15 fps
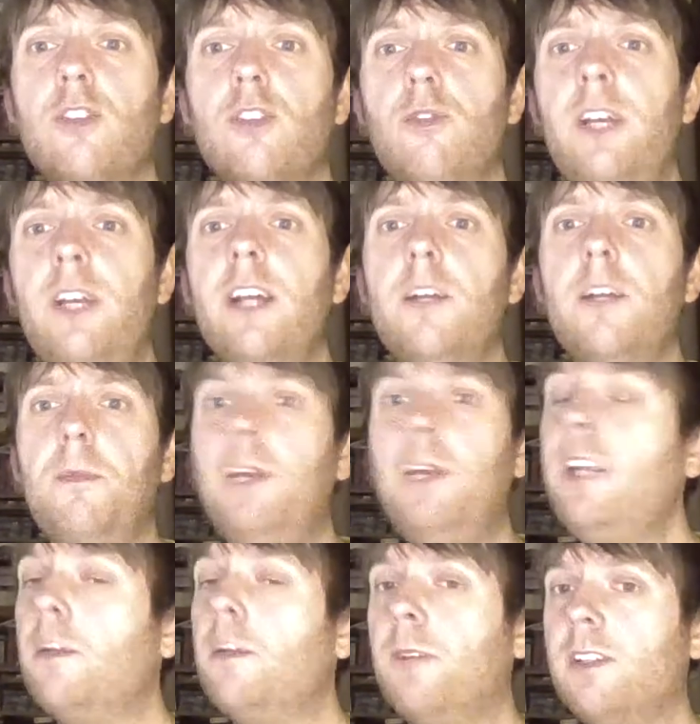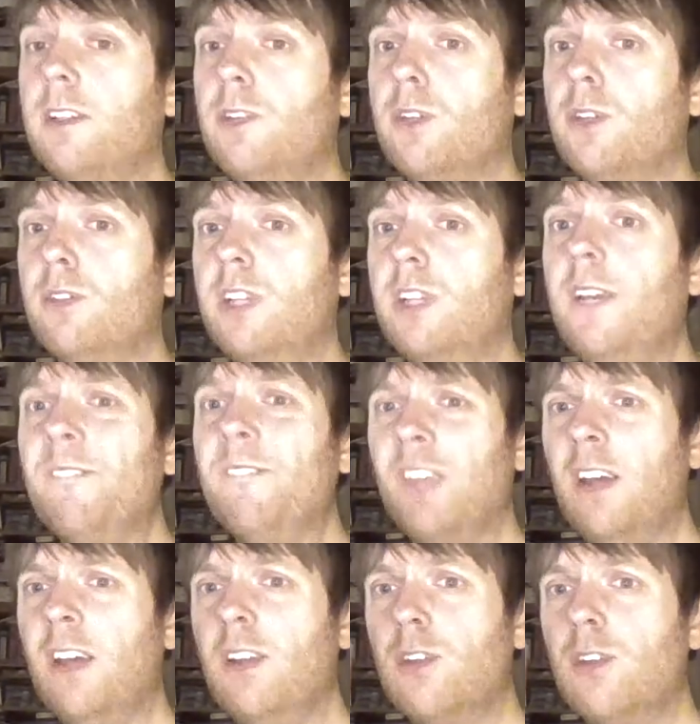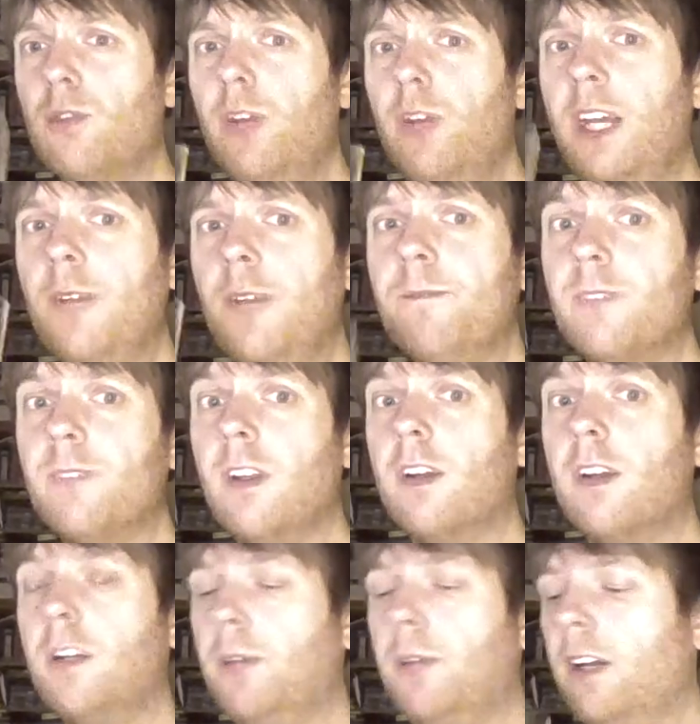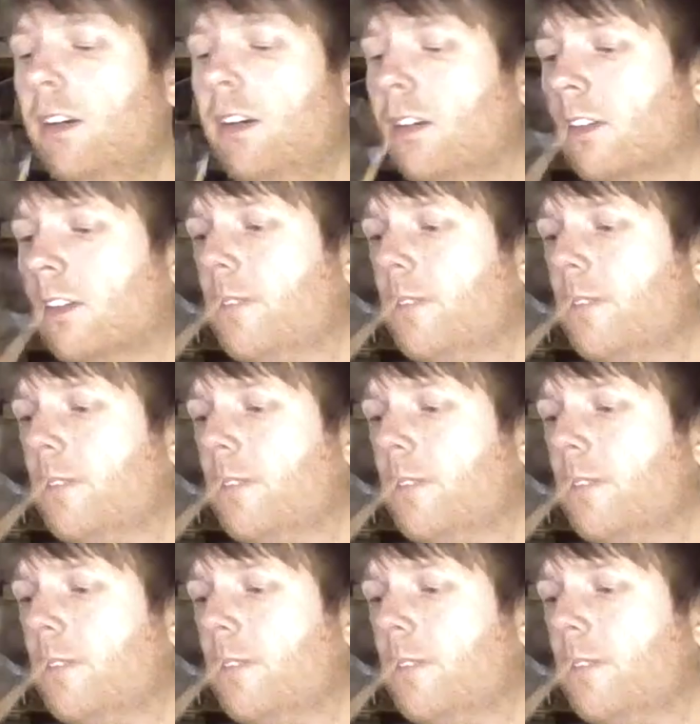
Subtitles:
3 are going to medium difficulty. 3 are going to be hard.